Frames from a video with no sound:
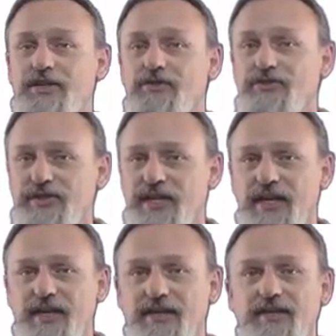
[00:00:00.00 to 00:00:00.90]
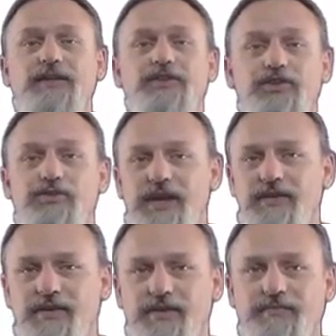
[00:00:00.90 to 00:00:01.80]
to those 10 you
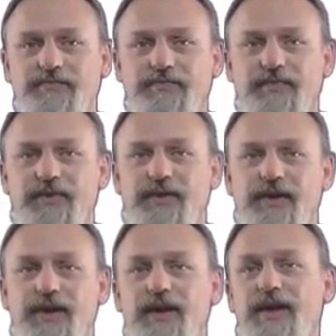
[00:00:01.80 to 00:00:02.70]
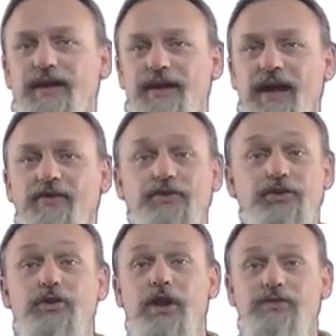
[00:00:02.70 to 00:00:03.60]
entered. Now,
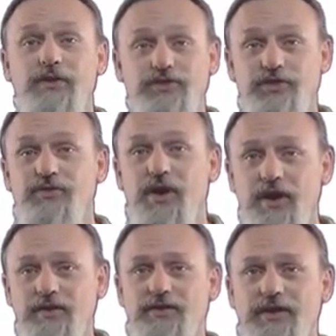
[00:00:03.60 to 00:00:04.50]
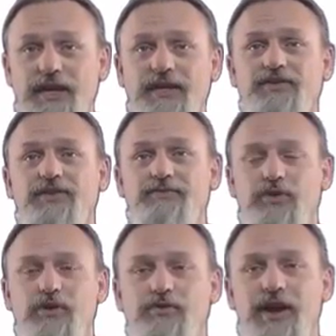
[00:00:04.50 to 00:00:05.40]
you load those 200 into the
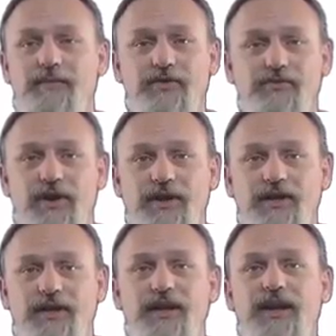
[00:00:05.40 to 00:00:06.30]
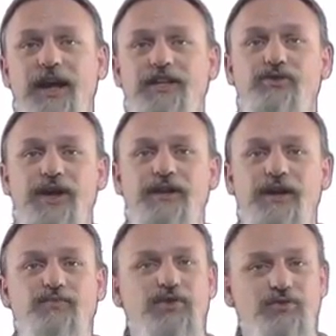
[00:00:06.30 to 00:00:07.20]
program and run it, and you end
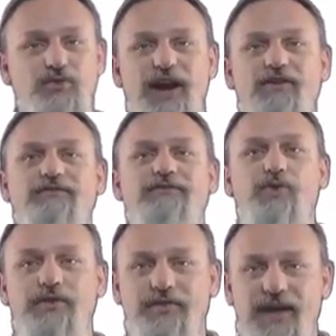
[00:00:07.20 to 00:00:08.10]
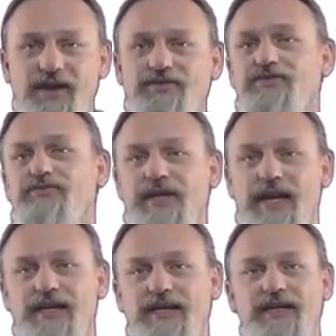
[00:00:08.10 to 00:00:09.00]
up with around 4,000
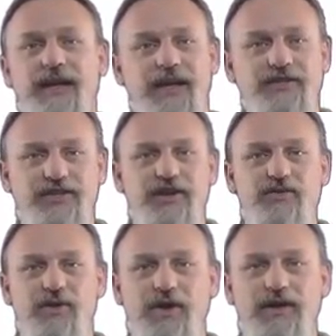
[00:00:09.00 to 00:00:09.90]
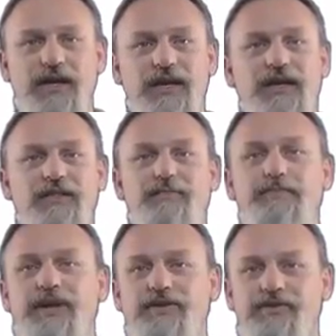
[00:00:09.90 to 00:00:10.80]
related, and so on. The
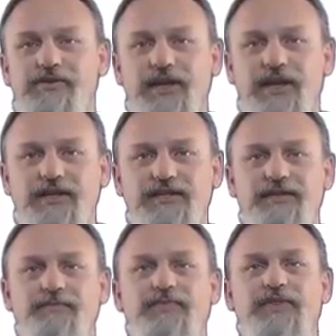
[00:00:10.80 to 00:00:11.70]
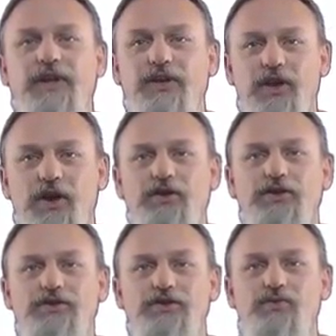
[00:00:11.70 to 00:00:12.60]
bigger your list, the
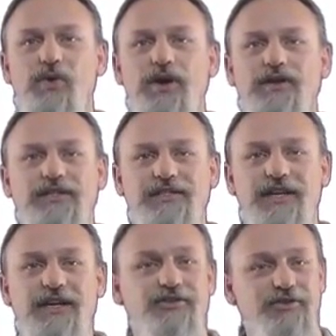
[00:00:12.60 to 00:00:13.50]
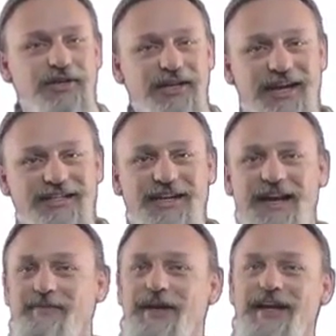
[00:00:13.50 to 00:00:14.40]
longer you want to set your delay
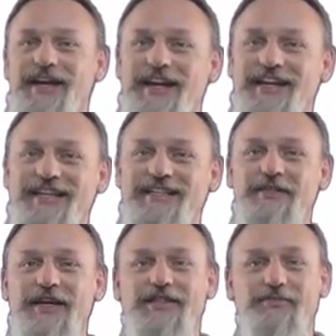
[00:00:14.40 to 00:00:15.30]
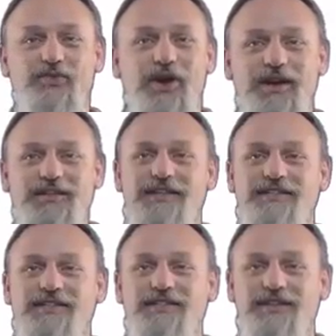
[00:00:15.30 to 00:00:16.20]
time. It isn't that the
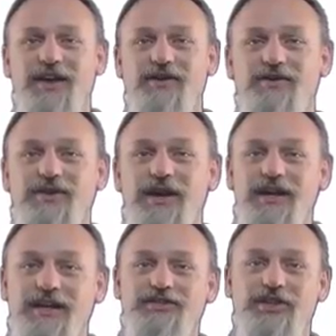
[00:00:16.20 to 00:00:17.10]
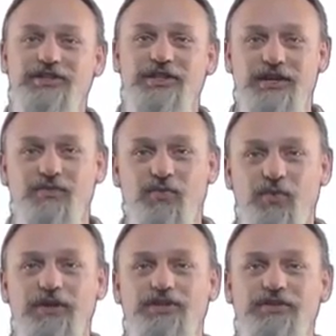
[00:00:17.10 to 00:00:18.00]
process is slow, it's just that
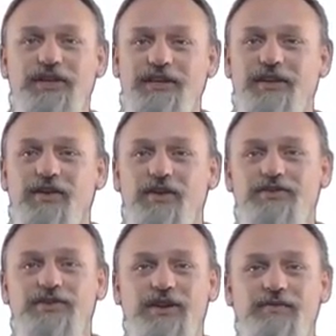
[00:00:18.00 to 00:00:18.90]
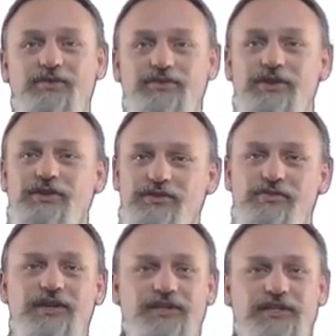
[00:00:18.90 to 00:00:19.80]
once you get into large numbers, you
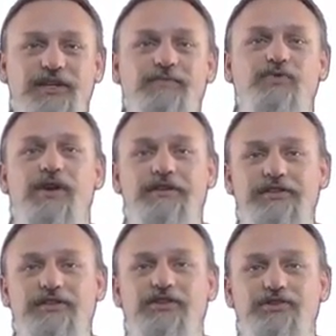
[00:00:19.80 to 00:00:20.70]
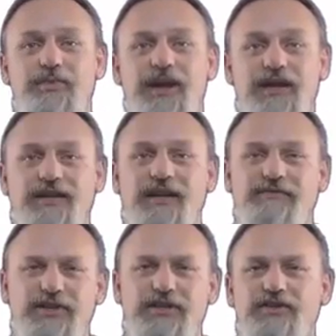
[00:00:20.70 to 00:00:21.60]
risk a temporary search ban
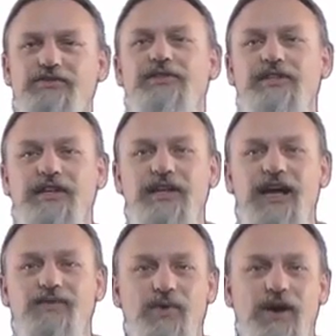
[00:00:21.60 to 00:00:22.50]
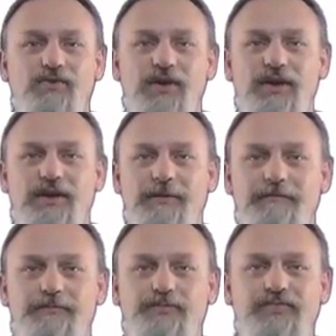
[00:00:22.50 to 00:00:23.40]
if you didn't use a delay while running it.